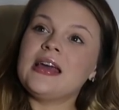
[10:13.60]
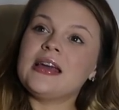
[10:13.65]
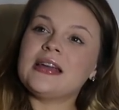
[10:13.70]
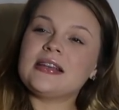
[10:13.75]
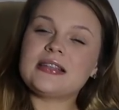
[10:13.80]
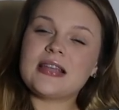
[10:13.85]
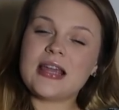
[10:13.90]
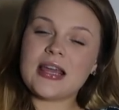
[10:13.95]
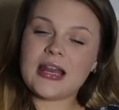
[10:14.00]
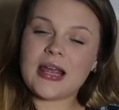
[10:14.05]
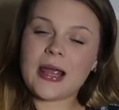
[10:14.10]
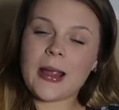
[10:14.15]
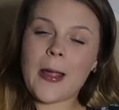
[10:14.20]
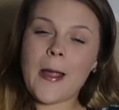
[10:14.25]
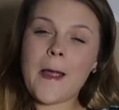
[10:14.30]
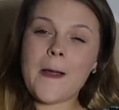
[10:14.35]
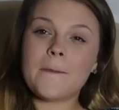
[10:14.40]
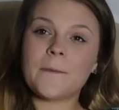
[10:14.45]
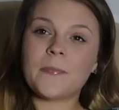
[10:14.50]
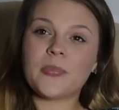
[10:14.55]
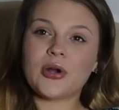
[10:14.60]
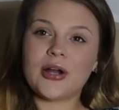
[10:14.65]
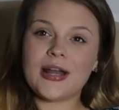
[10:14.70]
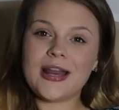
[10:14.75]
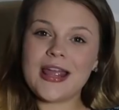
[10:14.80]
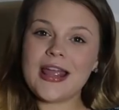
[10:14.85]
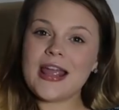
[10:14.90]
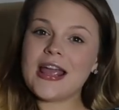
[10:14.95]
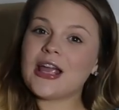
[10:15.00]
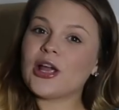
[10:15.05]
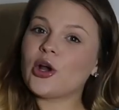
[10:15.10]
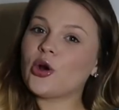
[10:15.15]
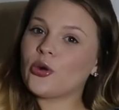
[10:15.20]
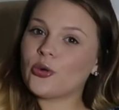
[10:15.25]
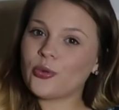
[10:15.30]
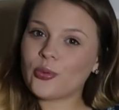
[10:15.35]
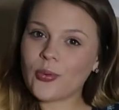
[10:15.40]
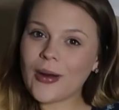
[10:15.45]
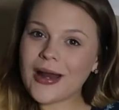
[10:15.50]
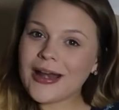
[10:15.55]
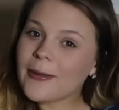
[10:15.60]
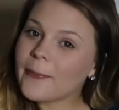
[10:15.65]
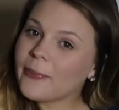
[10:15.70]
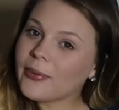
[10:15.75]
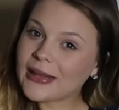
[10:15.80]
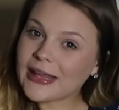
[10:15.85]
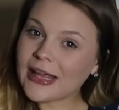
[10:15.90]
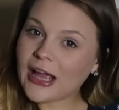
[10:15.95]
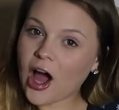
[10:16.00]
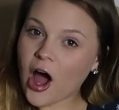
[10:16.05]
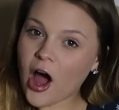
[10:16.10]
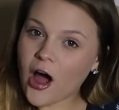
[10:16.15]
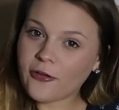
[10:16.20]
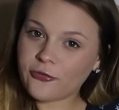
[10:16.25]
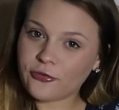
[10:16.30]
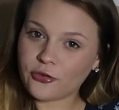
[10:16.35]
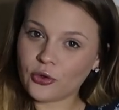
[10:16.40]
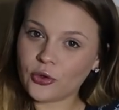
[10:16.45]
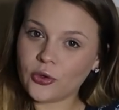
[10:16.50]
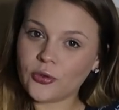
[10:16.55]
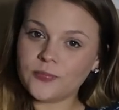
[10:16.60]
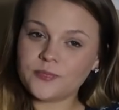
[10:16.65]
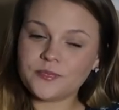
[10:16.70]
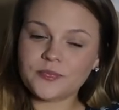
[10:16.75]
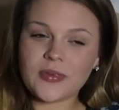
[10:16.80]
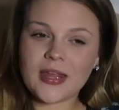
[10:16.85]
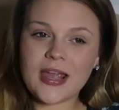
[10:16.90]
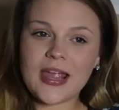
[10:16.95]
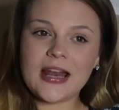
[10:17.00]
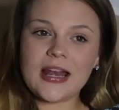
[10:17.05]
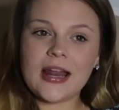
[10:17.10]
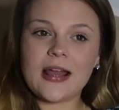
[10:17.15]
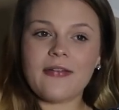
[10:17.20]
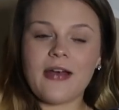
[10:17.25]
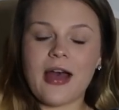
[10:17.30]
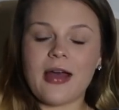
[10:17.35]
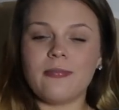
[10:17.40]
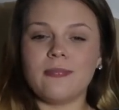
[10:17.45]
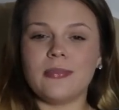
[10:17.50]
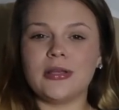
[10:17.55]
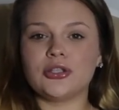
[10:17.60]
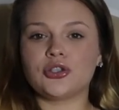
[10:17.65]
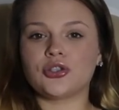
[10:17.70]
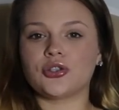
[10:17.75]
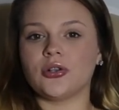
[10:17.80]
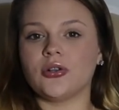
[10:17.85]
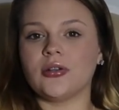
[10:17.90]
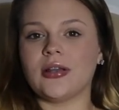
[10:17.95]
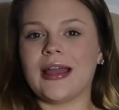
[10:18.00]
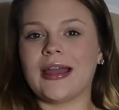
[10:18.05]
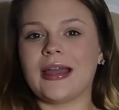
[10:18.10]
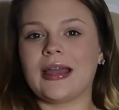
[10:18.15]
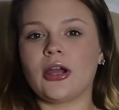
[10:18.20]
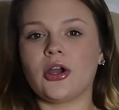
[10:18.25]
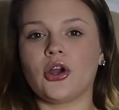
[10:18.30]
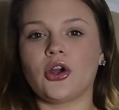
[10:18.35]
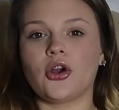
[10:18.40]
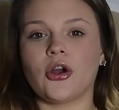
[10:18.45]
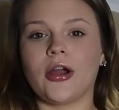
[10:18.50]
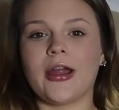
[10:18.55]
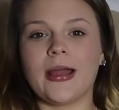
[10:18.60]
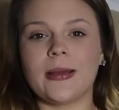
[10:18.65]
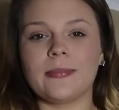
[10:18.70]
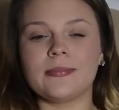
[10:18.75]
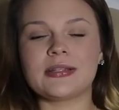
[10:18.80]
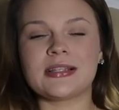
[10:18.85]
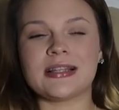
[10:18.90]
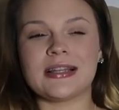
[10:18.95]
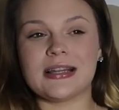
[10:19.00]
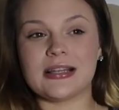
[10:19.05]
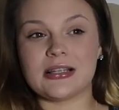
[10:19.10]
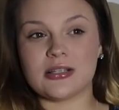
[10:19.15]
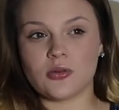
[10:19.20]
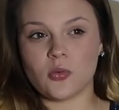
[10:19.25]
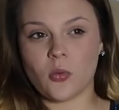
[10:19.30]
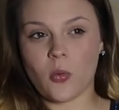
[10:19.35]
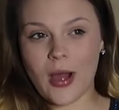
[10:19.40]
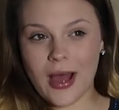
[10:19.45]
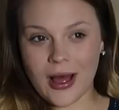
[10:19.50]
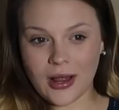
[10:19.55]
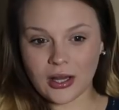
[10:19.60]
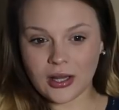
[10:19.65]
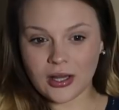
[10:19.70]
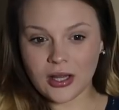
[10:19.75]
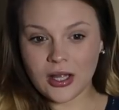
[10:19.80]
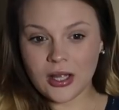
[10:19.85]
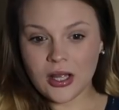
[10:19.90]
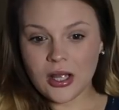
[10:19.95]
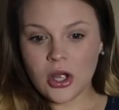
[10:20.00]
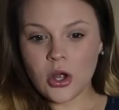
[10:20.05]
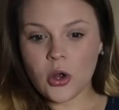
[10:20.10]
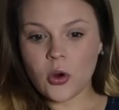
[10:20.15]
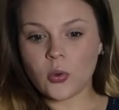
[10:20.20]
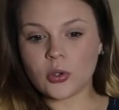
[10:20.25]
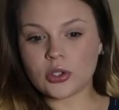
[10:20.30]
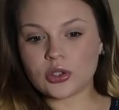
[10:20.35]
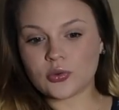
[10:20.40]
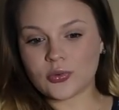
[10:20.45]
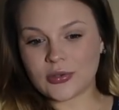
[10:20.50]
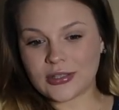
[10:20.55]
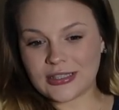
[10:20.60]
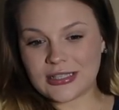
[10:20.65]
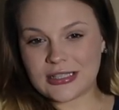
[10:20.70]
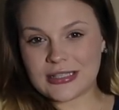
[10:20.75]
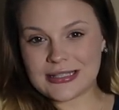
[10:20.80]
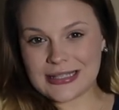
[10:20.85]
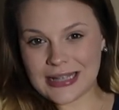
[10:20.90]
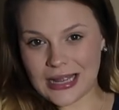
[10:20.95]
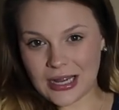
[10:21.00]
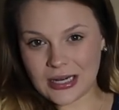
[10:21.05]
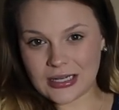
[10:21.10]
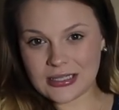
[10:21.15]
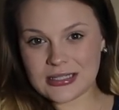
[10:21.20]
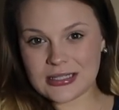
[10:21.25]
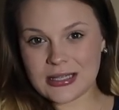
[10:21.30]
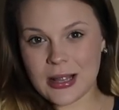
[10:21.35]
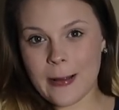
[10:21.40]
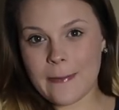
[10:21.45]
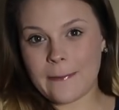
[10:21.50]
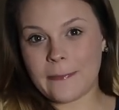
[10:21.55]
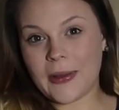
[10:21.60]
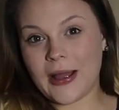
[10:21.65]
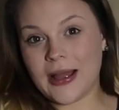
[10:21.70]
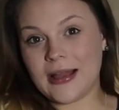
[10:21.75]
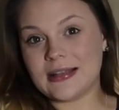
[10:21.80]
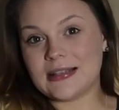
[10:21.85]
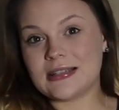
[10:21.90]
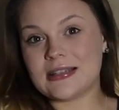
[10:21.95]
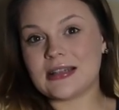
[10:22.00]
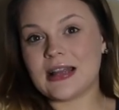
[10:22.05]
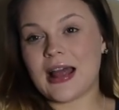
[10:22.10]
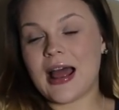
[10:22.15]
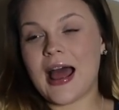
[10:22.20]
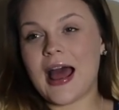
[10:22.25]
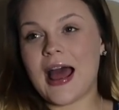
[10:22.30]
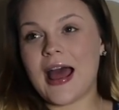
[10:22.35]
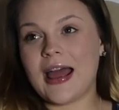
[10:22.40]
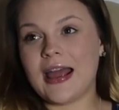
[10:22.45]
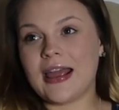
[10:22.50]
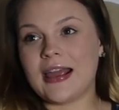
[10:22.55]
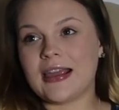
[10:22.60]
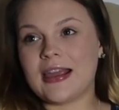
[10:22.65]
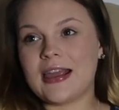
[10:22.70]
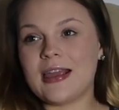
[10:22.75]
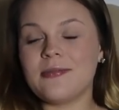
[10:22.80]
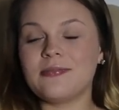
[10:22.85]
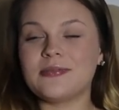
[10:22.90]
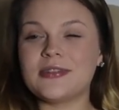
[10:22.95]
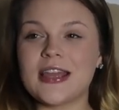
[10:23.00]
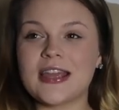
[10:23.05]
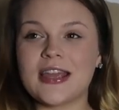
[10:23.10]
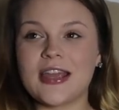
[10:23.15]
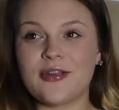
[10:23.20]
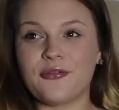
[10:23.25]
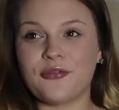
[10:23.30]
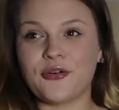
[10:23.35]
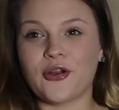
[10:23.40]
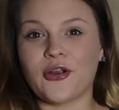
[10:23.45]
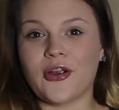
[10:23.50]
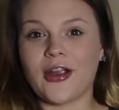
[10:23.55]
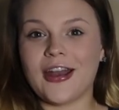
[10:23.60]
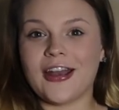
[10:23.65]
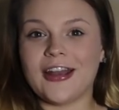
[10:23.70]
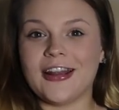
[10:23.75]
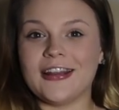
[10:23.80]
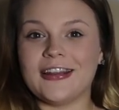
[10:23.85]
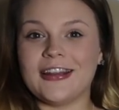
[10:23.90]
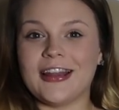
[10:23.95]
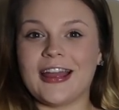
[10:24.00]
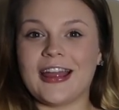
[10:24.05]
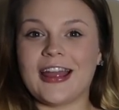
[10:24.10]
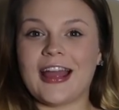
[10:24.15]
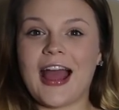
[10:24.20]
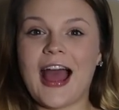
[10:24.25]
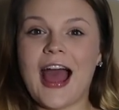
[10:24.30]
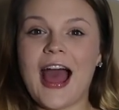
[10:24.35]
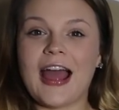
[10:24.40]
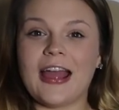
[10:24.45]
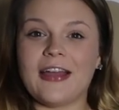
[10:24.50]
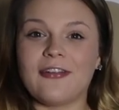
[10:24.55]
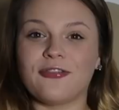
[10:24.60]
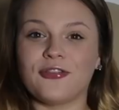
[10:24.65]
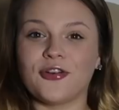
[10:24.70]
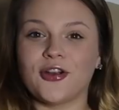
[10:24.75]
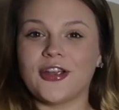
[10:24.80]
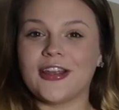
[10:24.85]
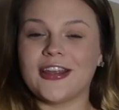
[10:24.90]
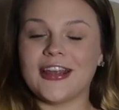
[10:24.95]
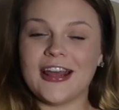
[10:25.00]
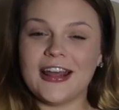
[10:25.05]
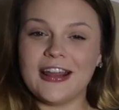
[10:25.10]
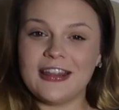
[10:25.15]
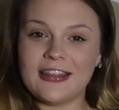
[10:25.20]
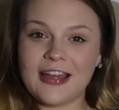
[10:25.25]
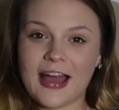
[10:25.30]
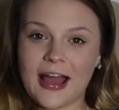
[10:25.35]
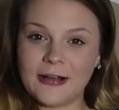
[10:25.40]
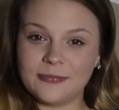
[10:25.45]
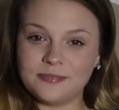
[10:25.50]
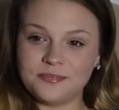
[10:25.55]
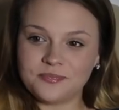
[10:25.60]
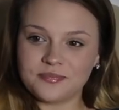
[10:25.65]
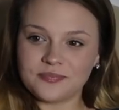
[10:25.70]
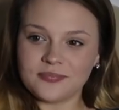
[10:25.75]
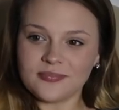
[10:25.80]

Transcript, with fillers: is getting pretty incredibly awful and I've had menstrual like cramps as well, which really sucks. But I keep taking for granted, like I forget that